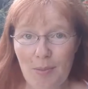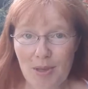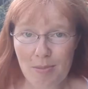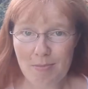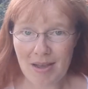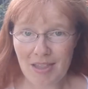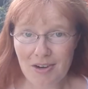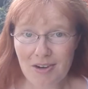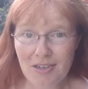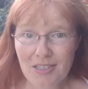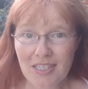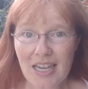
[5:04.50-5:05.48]
with
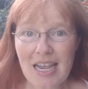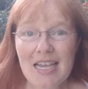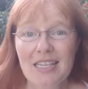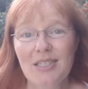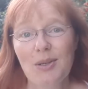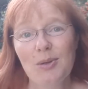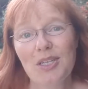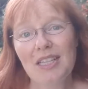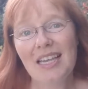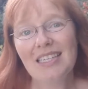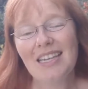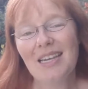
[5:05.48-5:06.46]
mothers,
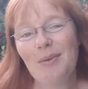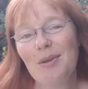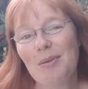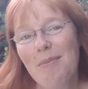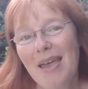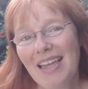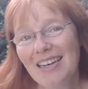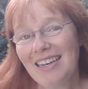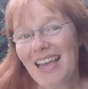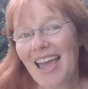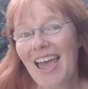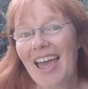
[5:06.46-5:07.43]
social anxiety with
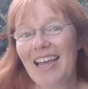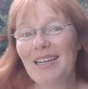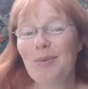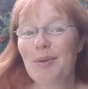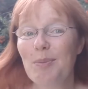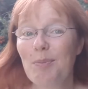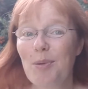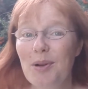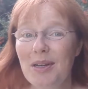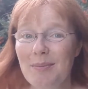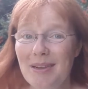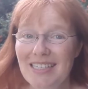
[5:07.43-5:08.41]
men, and with
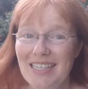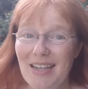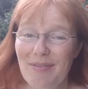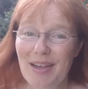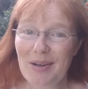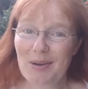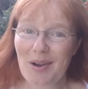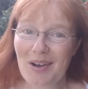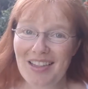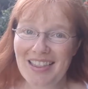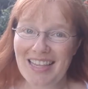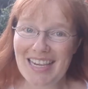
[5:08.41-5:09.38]
putting myself out
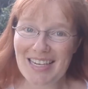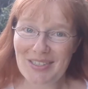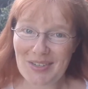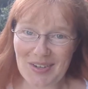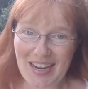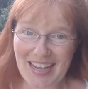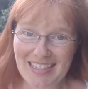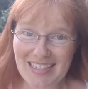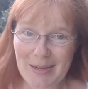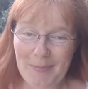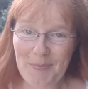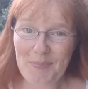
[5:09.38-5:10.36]
on the
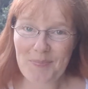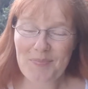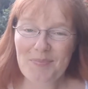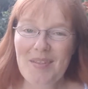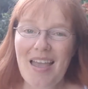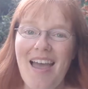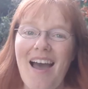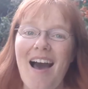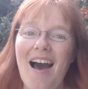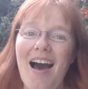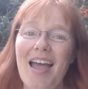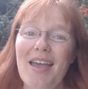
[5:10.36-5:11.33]
internet.
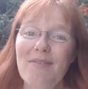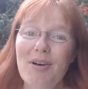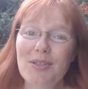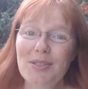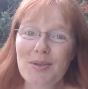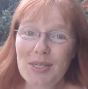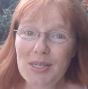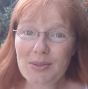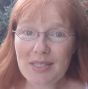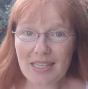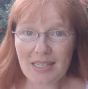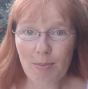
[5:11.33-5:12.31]
I have also
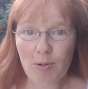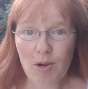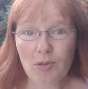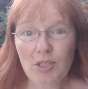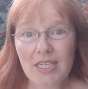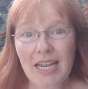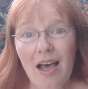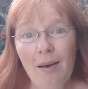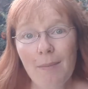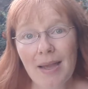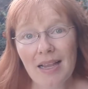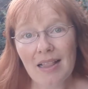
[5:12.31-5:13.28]
used this approach to
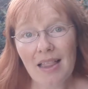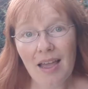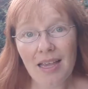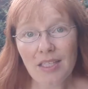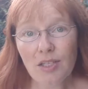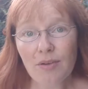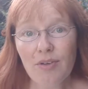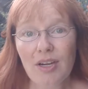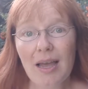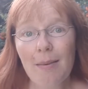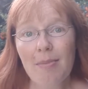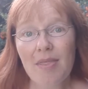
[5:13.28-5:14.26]
help my clients
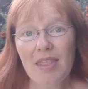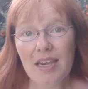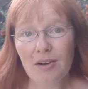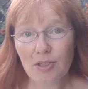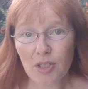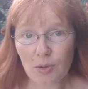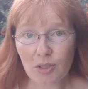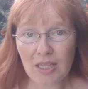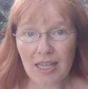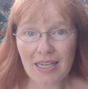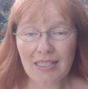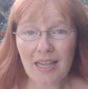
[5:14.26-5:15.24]
overcome their
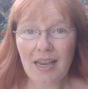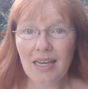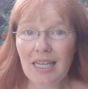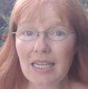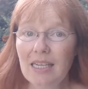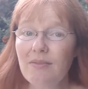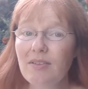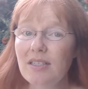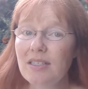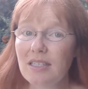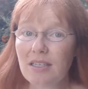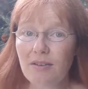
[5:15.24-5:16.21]
social anxiety,
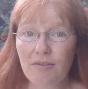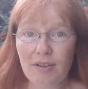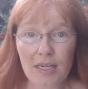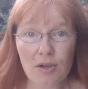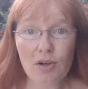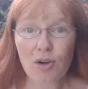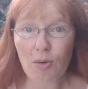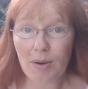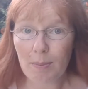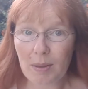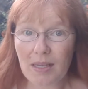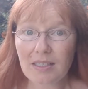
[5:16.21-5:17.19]
even severe
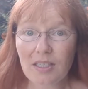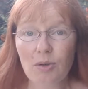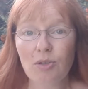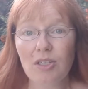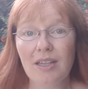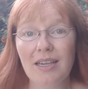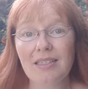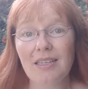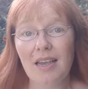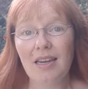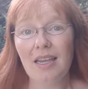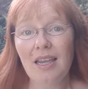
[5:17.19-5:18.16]
crippling social
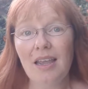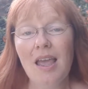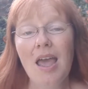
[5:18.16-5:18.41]
anxiety,